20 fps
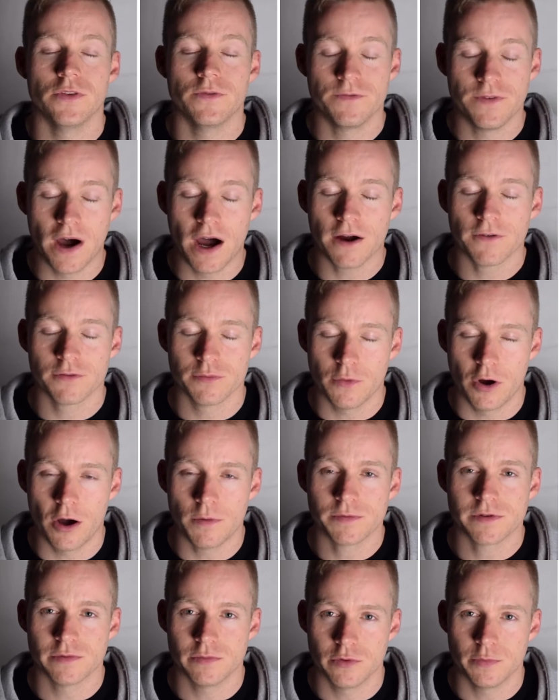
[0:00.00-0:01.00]
far from
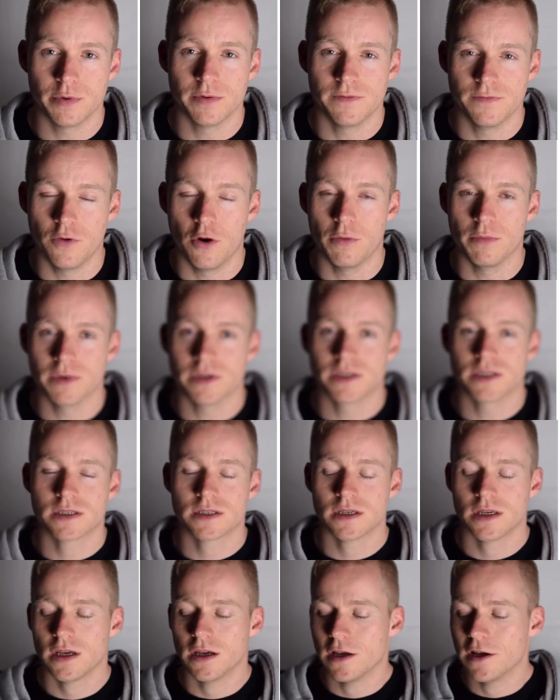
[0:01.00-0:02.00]
optimal
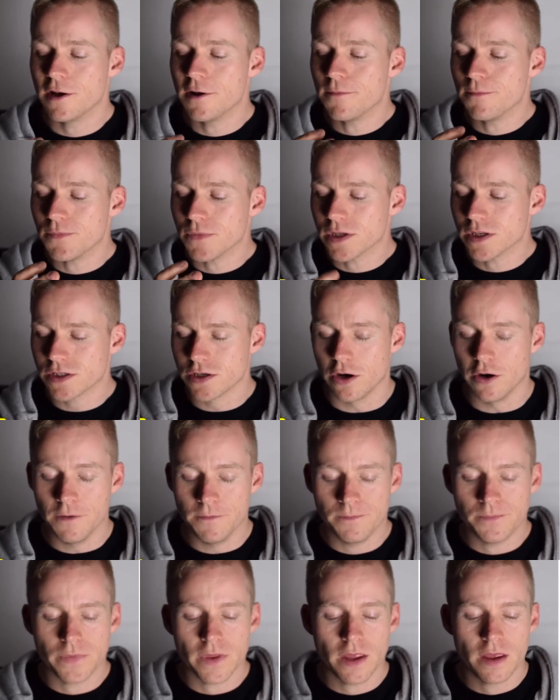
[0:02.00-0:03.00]
performance. So
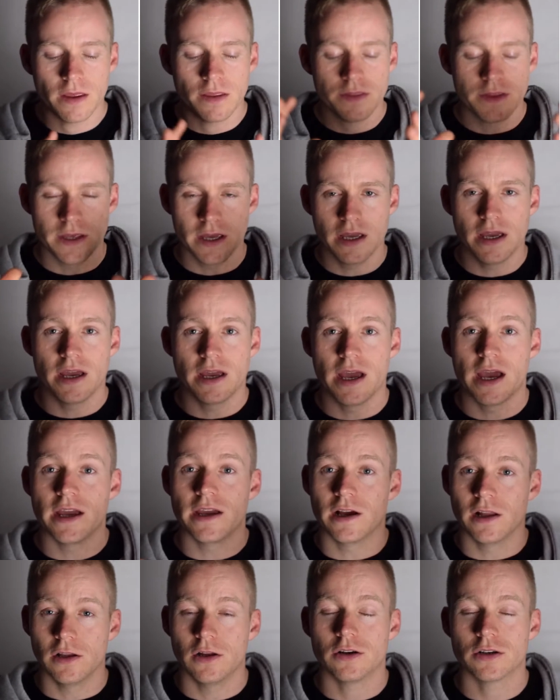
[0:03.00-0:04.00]
the
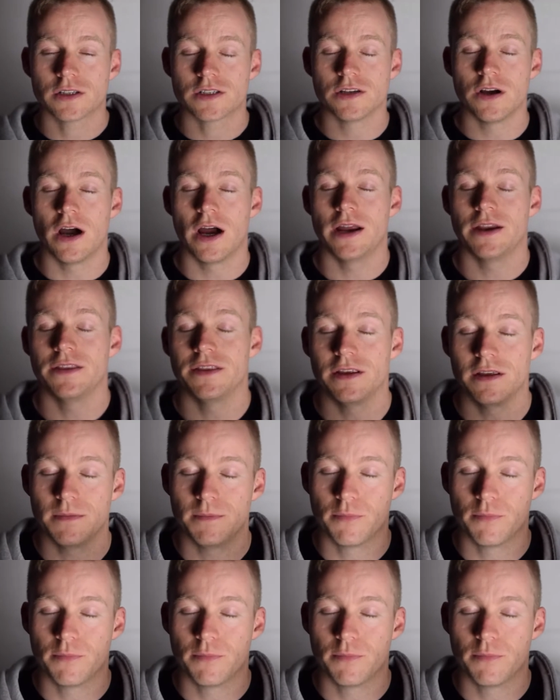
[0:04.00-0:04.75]
EAA alongside the